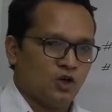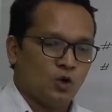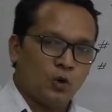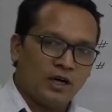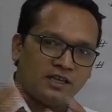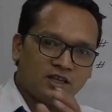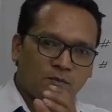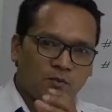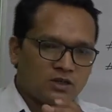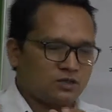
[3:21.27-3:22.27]
When the
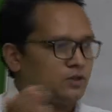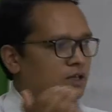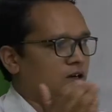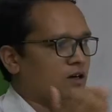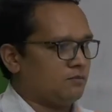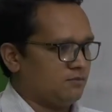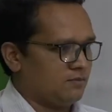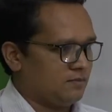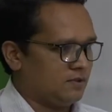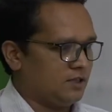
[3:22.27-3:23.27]
bus will come
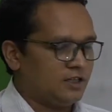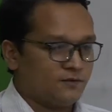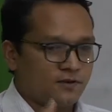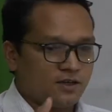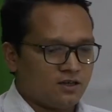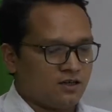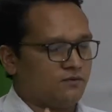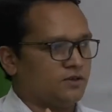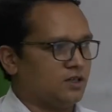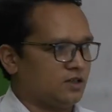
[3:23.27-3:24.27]
in front
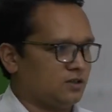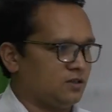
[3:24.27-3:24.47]
of the